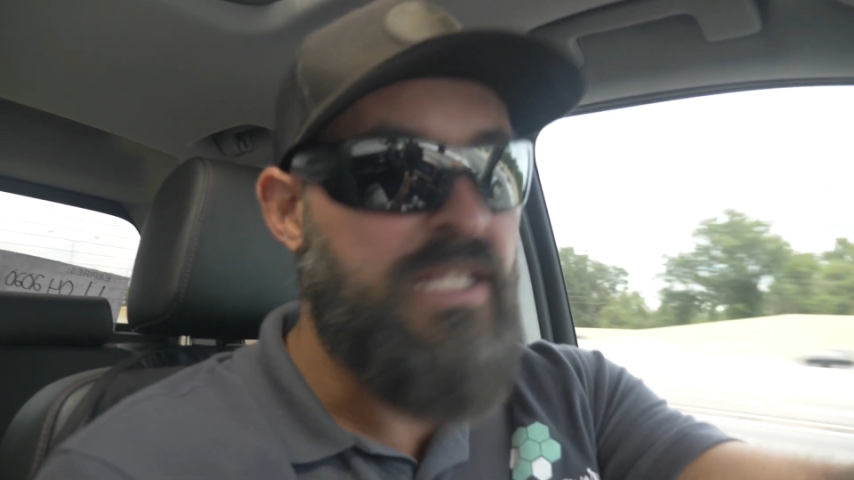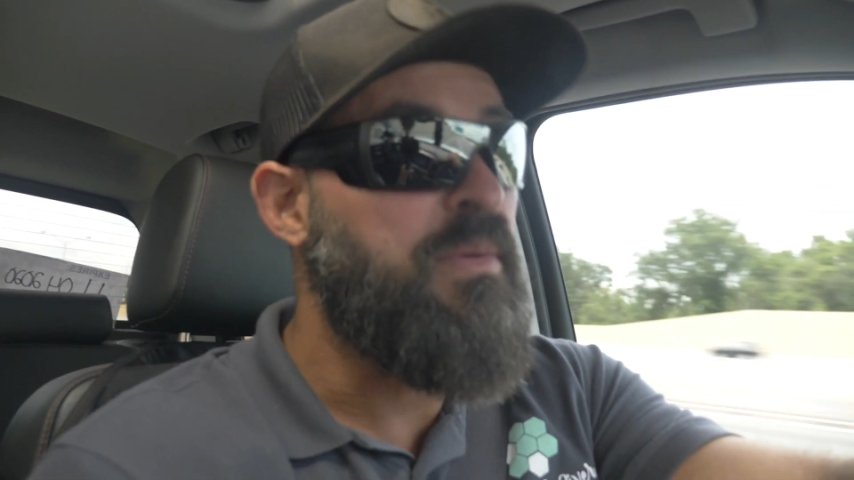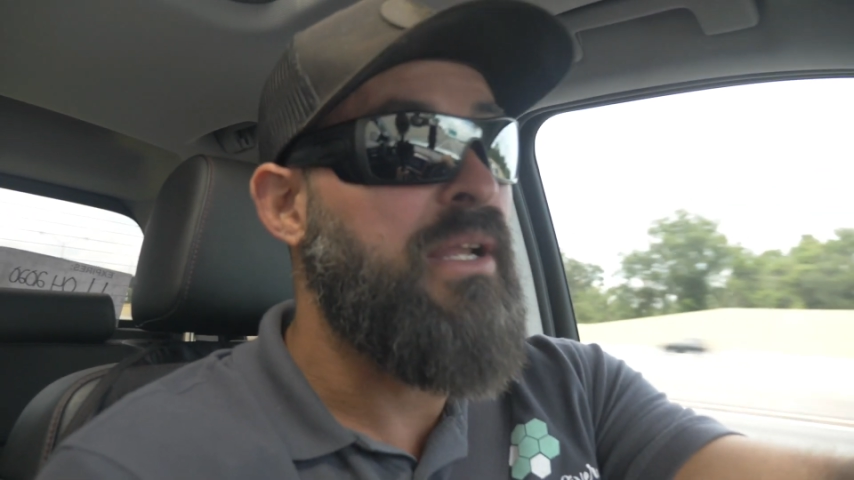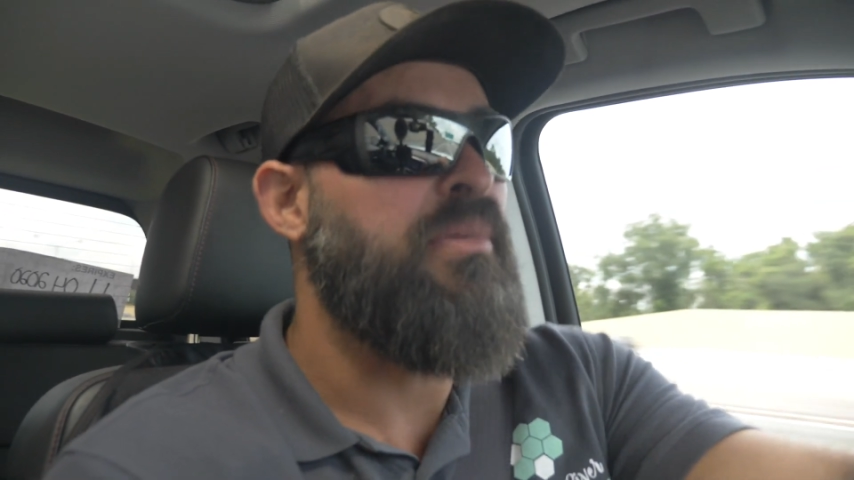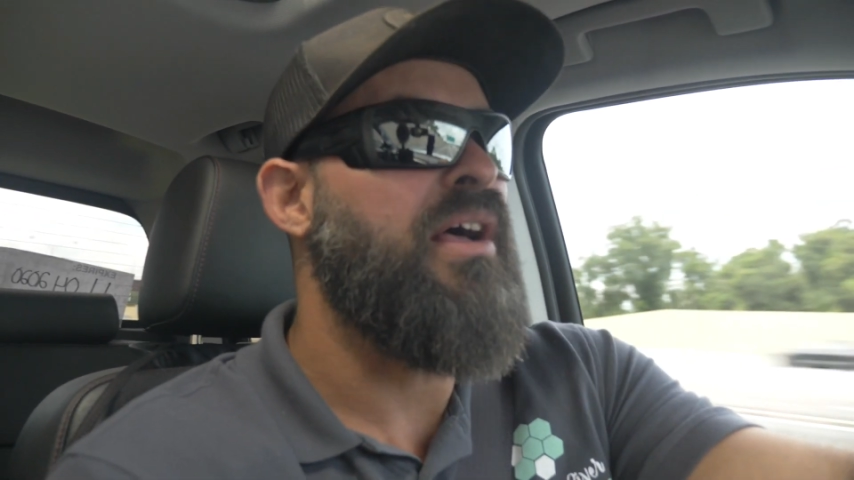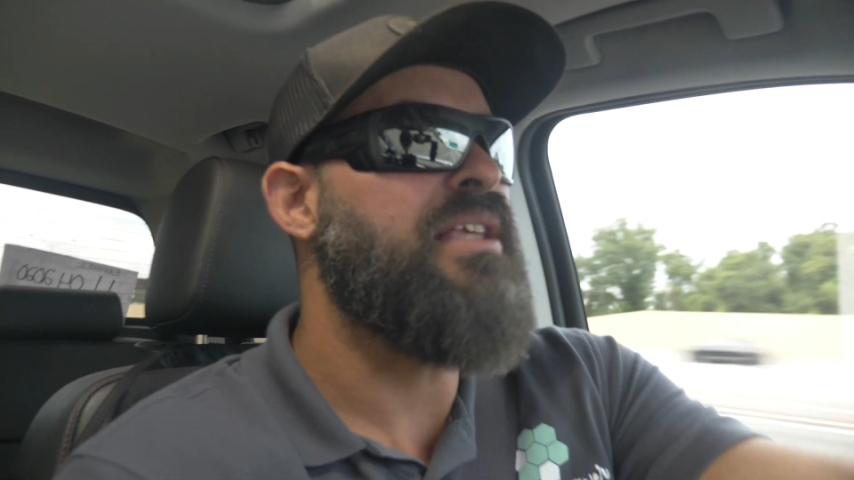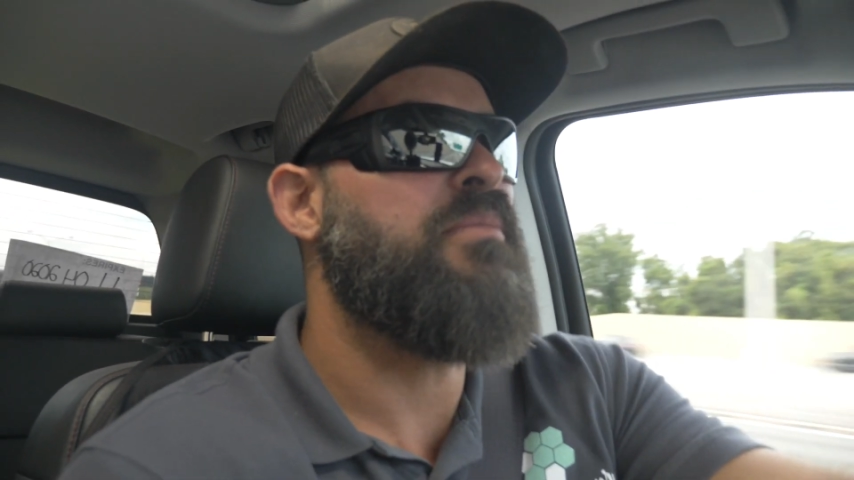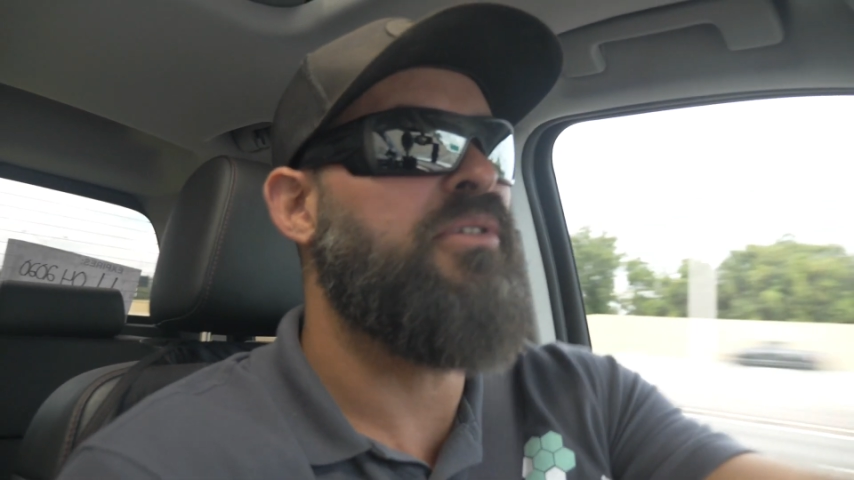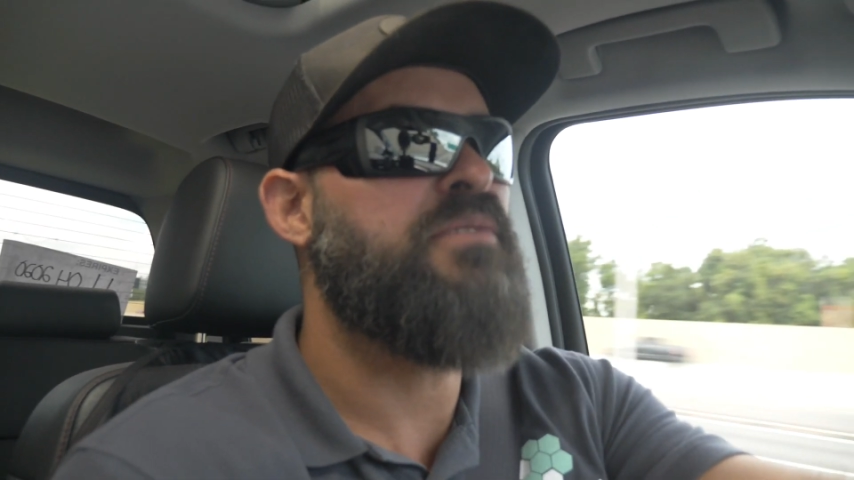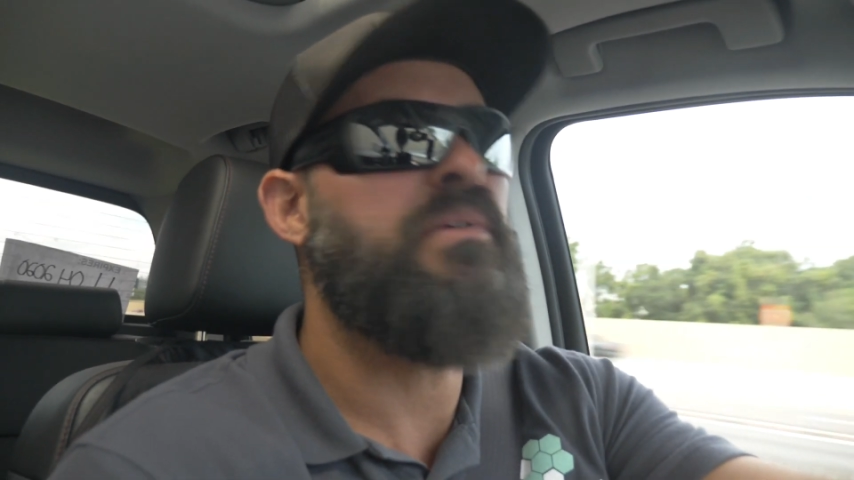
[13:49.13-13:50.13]
It's been
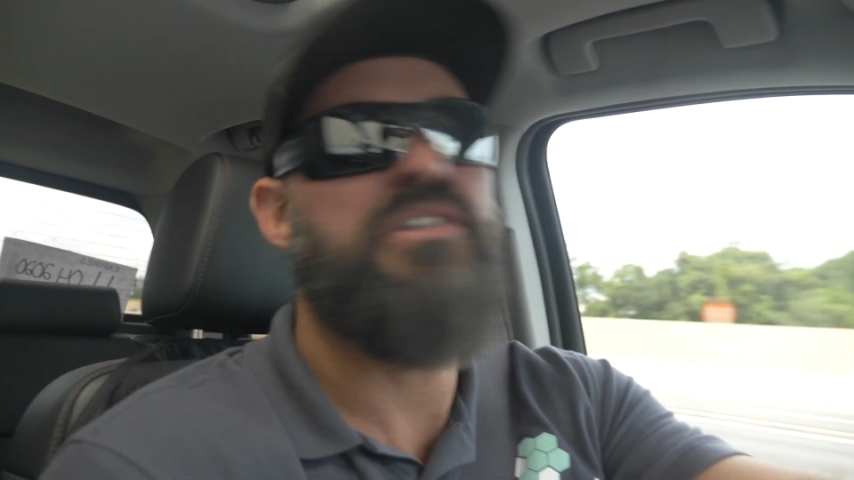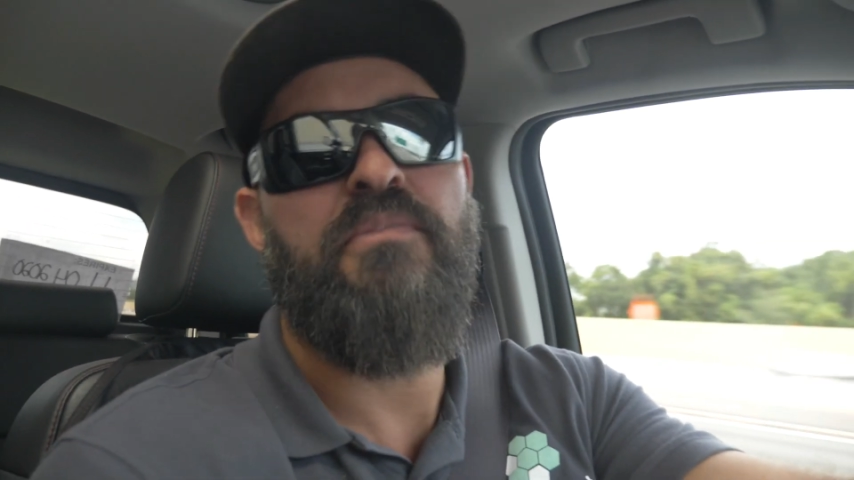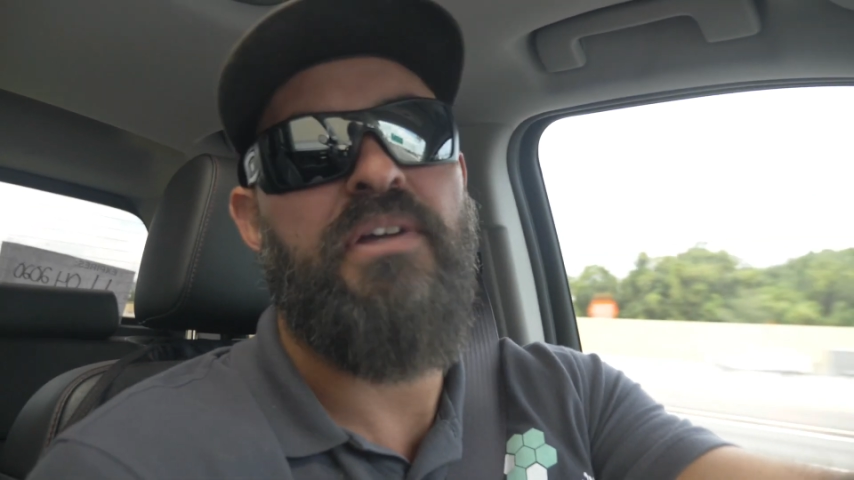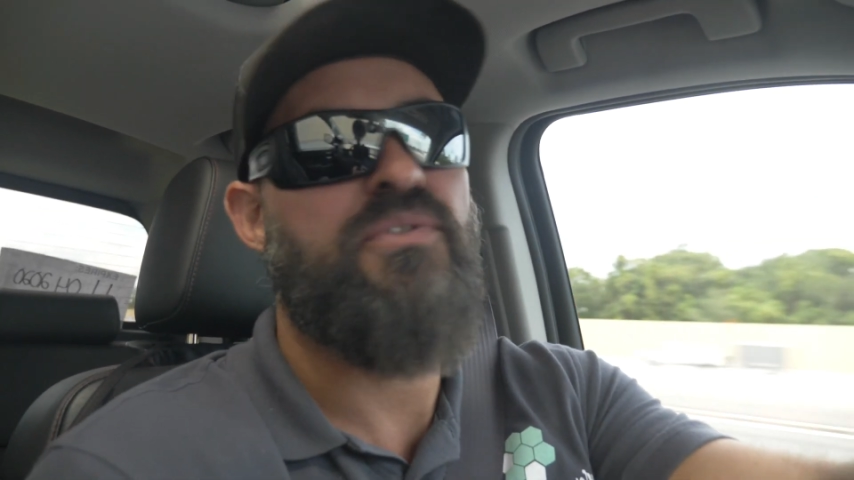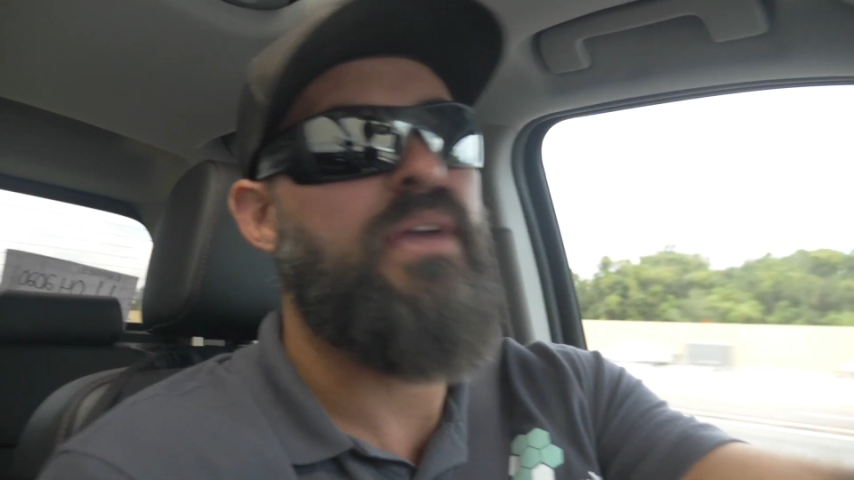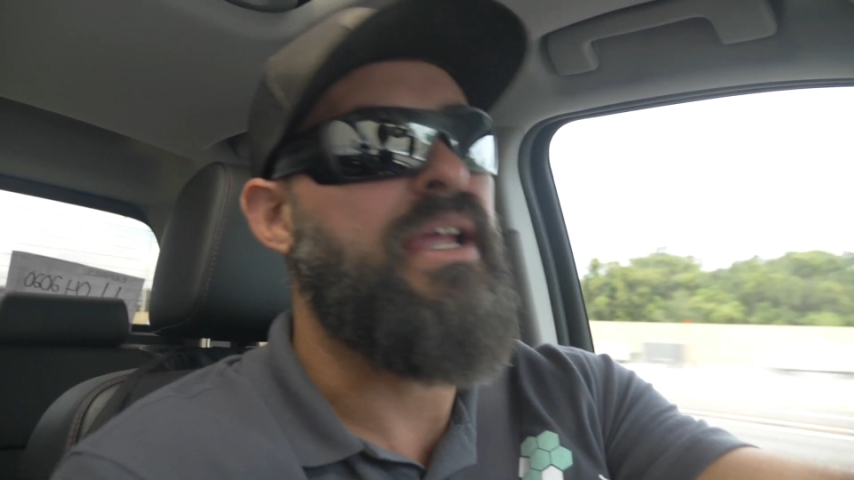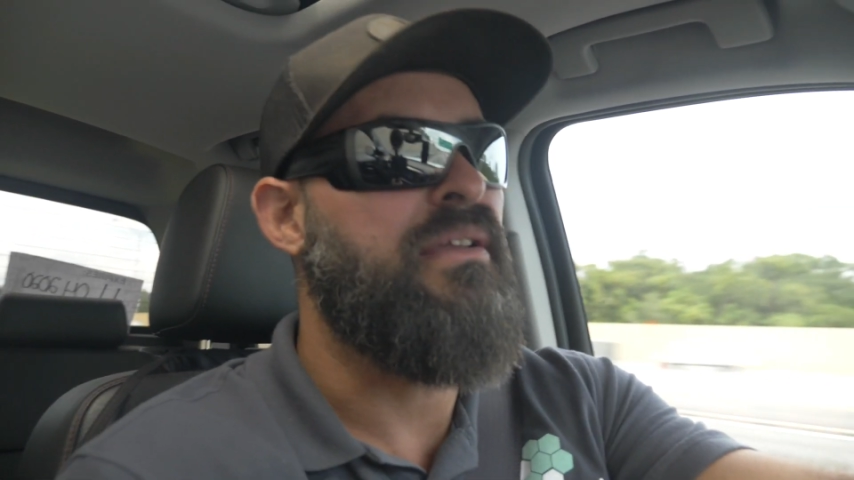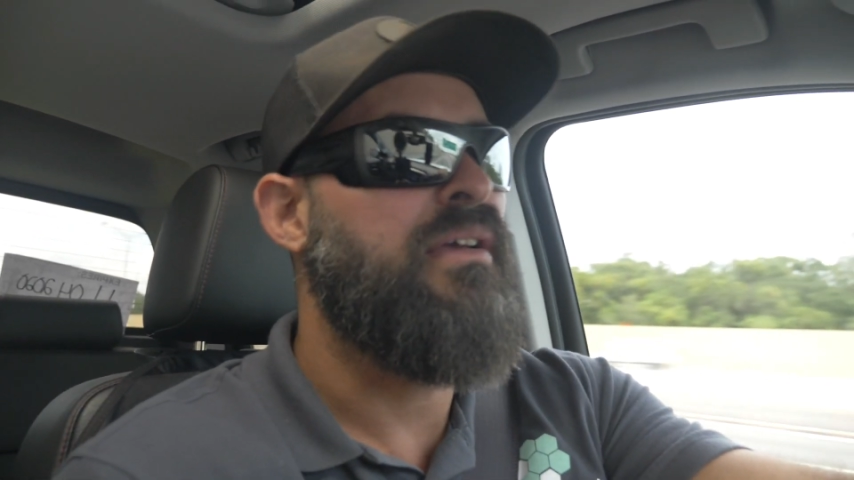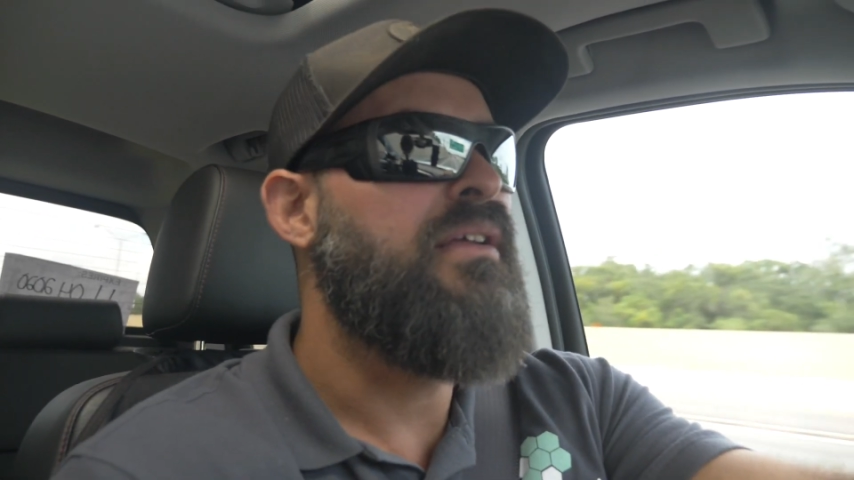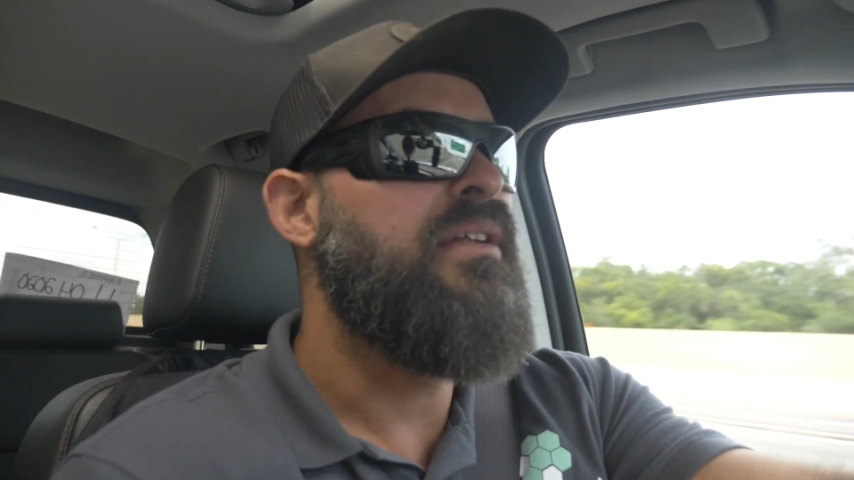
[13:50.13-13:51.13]
impossible. It's been too much rain.